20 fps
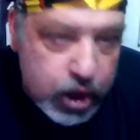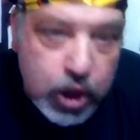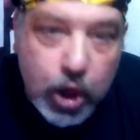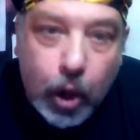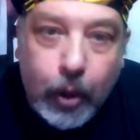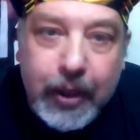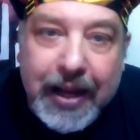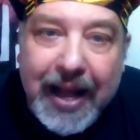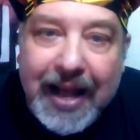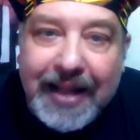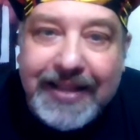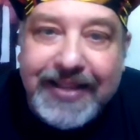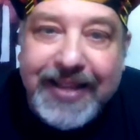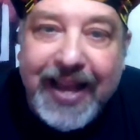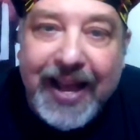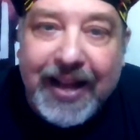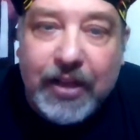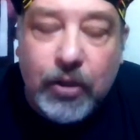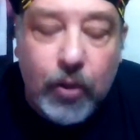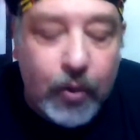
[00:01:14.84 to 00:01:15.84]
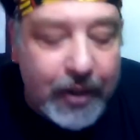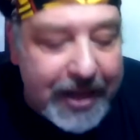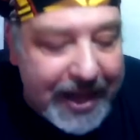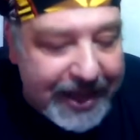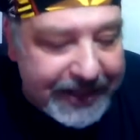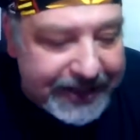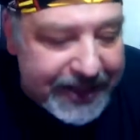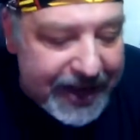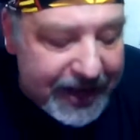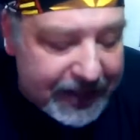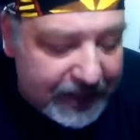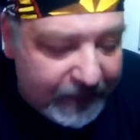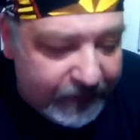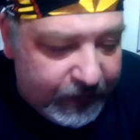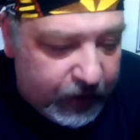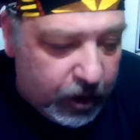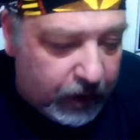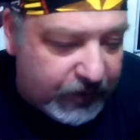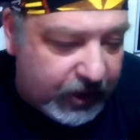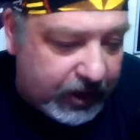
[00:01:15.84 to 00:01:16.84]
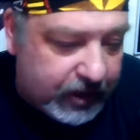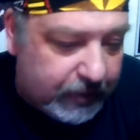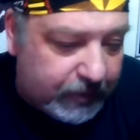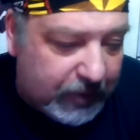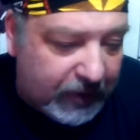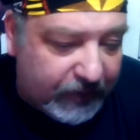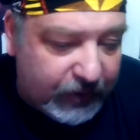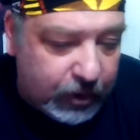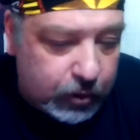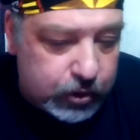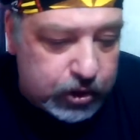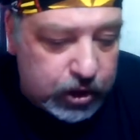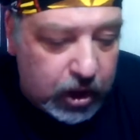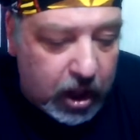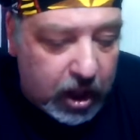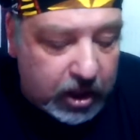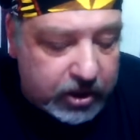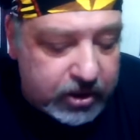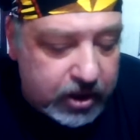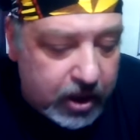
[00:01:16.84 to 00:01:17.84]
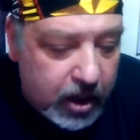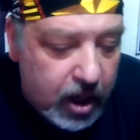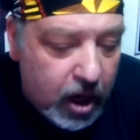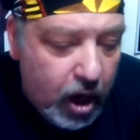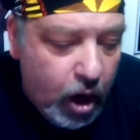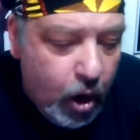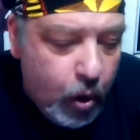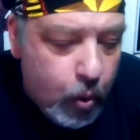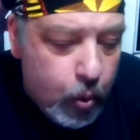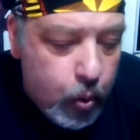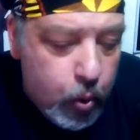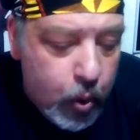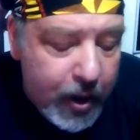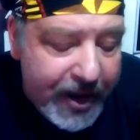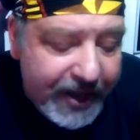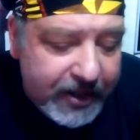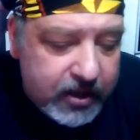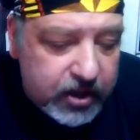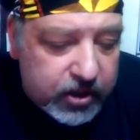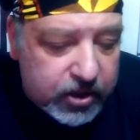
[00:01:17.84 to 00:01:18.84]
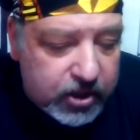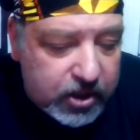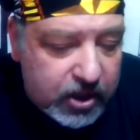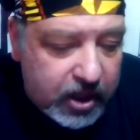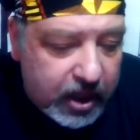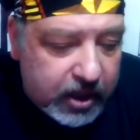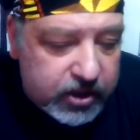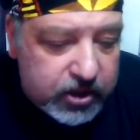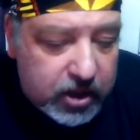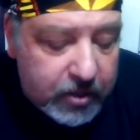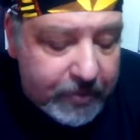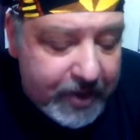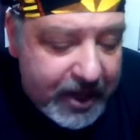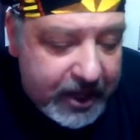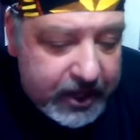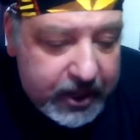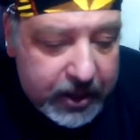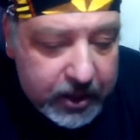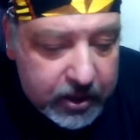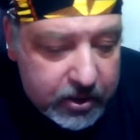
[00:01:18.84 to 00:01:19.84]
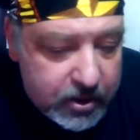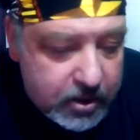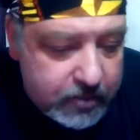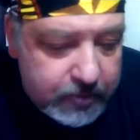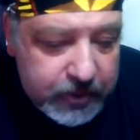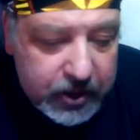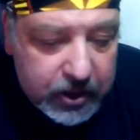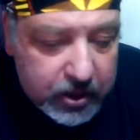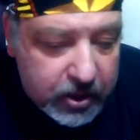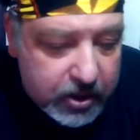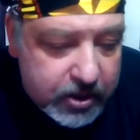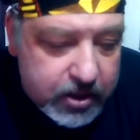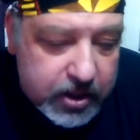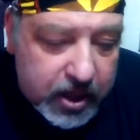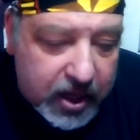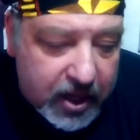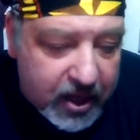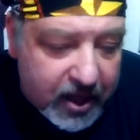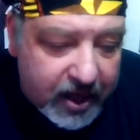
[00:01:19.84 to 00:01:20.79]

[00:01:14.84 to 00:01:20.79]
No contact involved to get the buffalo sauce. We discuss comedians because,